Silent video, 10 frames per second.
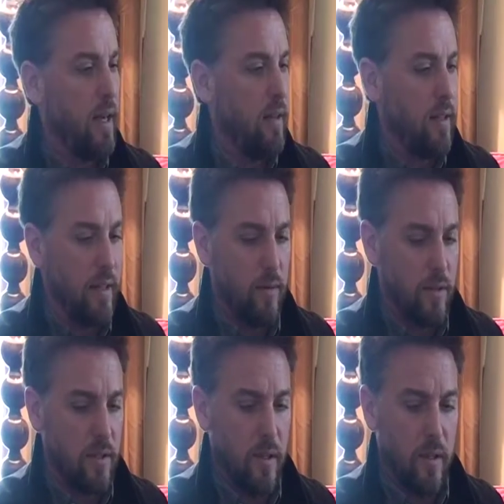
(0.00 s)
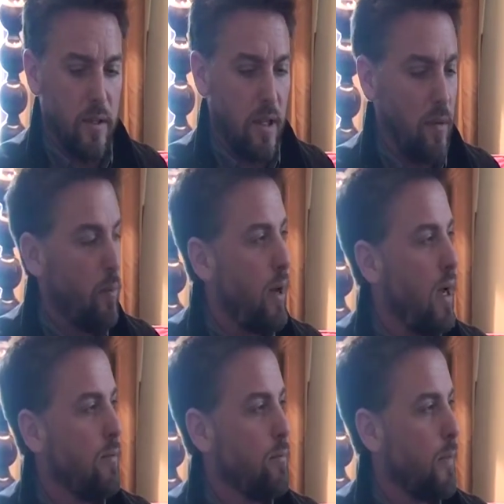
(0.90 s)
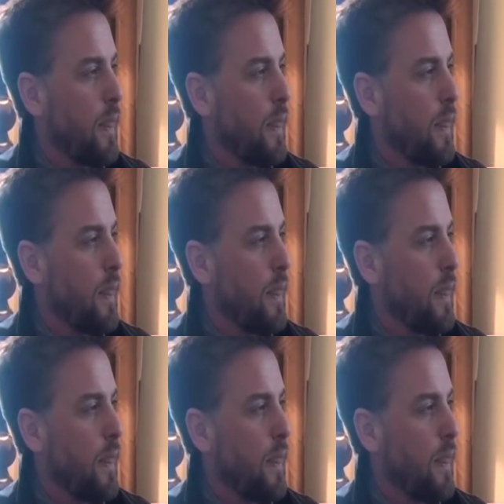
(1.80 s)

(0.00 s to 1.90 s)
anything that was Islamabad,